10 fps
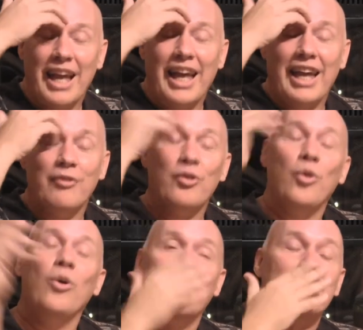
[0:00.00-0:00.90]
And of
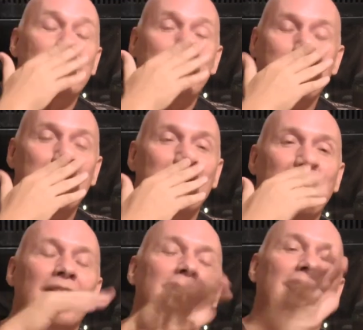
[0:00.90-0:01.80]
course, he'd been
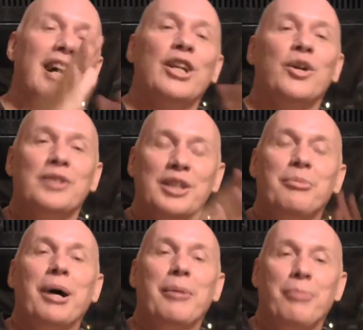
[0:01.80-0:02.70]
di diagnosed as
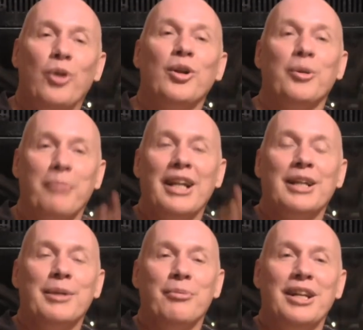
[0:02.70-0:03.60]
bipolar
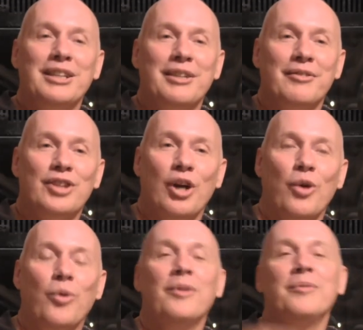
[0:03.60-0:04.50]
manic depressive, so